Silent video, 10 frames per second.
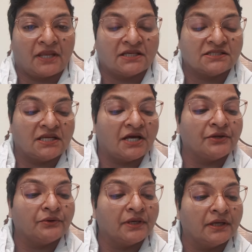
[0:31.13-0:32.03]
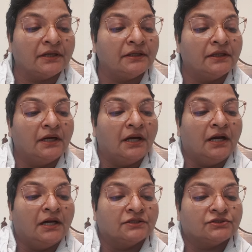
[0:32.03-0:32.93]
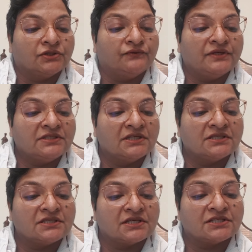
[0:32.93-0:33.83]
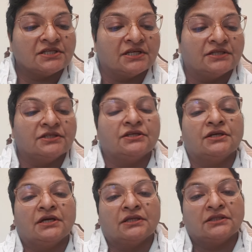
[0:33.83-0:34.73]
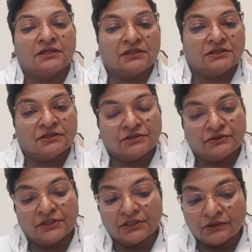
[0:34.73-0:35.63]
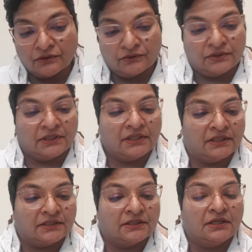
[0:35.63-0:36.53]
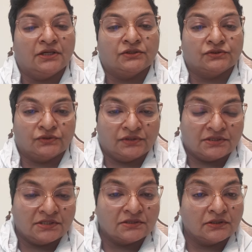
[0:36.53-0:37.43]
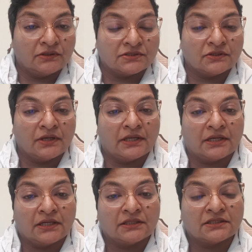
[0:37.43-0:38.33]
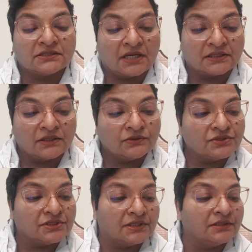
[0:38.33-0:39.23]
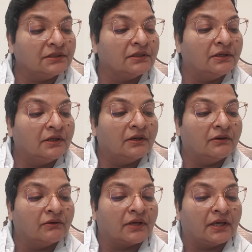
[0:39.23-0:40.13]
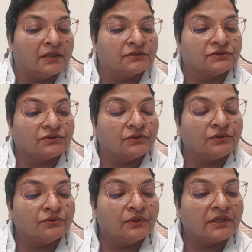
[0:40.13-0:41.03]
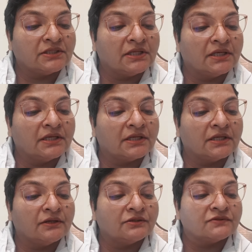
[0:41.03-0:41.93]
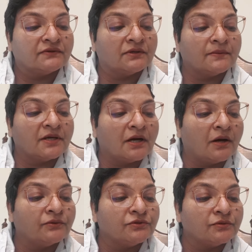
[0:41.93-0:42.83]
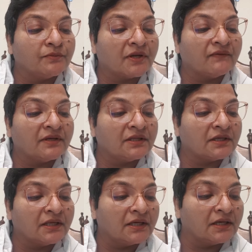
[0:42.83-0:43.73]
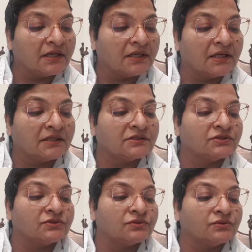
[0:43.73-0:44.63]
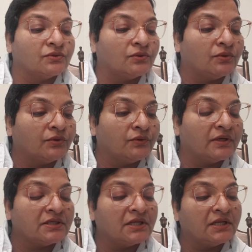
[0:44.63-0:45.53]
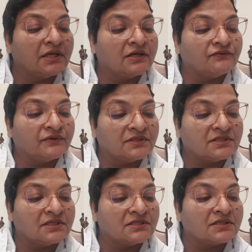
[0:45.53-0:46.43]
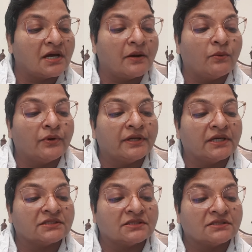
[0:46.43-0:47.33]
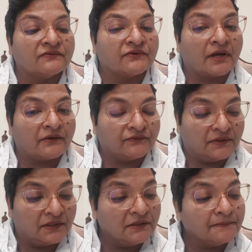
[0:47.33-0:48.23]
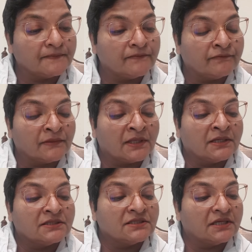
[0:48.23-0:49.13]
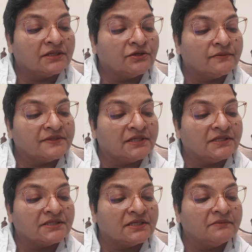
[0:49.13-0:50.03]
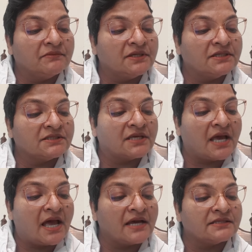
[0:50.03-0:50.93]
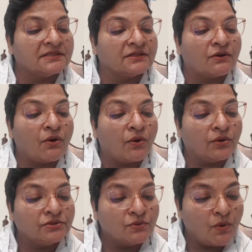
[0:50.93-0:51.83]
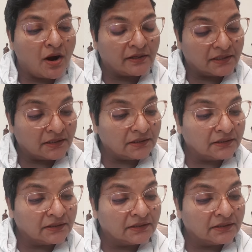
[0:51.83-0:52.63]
scenario here. So which instruction the nurse should include here? So this is also another SATA question. Okay, so you are telling her Reynolds phenomena how to prevent a reoccurring. So you are telling her first is avoid excessive caffeine. Second option is immerse hands in cold water.